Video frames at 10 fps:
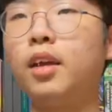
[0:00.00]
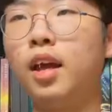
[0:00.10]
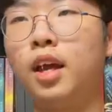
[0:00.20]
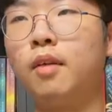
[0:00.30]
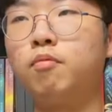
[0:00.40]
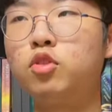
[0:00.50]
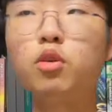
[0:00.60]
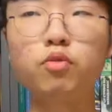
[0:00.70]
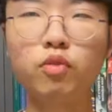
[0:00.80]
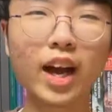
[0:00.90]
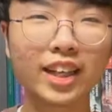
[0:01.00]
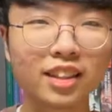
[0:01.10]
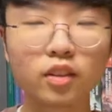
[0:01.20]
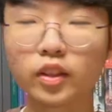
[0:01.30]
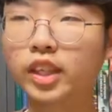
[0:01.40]
And so
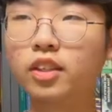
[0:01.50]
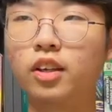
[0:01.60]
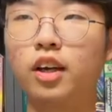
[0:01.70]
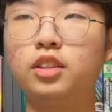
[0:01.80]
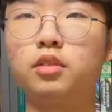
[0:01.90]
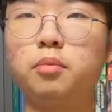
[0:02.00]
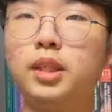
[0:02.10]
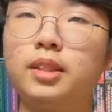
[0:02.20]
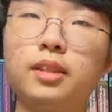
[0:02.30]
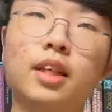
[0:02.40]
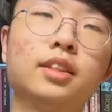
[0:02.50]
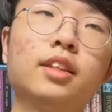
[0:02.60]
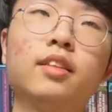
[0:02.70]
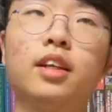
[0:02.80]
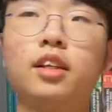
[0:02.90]
finally, the gods are being nice
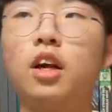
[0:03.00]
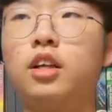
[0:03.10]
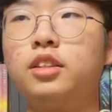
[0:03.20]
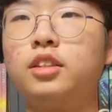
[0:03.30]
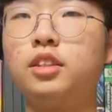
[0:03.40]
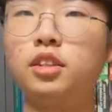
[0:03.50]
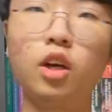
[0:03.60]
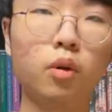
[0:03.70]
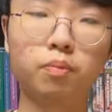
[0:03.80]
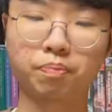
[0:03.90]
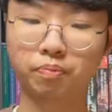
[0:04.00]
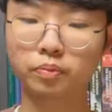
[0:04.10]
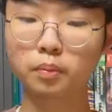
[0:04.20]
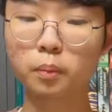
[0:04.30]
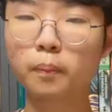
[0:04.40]
and letting Odysseus go
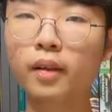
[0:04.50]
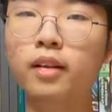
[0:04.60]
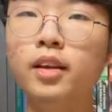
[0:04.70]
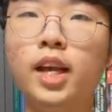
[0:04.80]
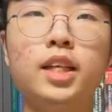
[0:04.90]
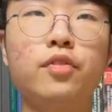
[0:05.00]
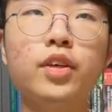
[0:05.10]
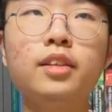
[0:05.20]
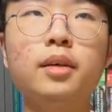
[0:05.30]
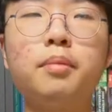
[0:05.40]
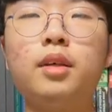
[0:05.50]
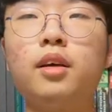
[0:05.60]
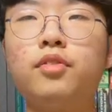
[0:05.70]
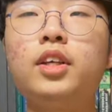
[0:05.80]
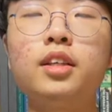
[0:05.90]
and Athena,
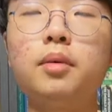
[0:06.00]
Athena